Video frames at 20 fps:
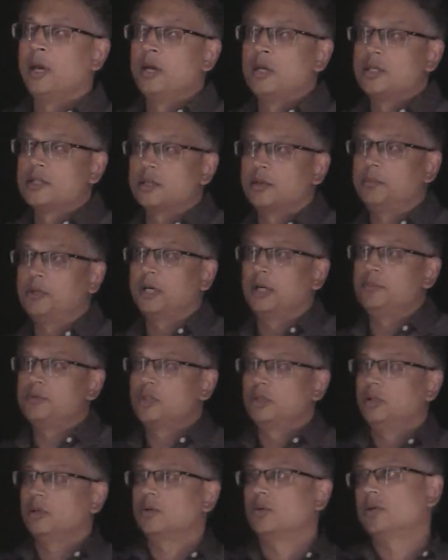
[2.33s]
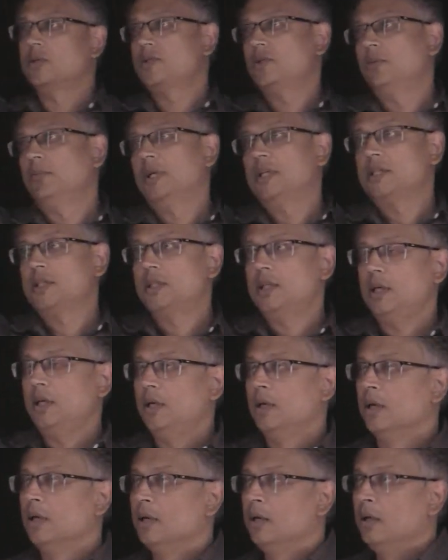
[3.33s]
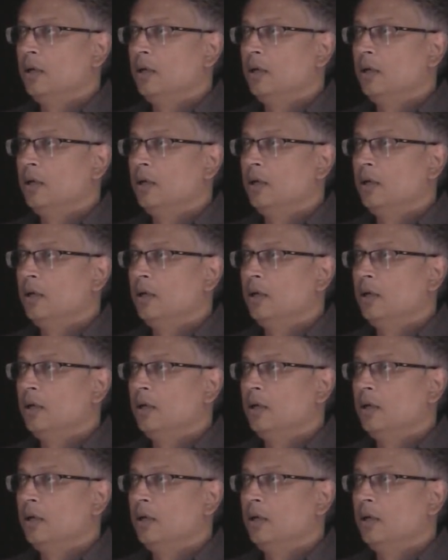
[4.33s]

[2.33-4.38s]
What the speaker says: Sometimes in the course you may see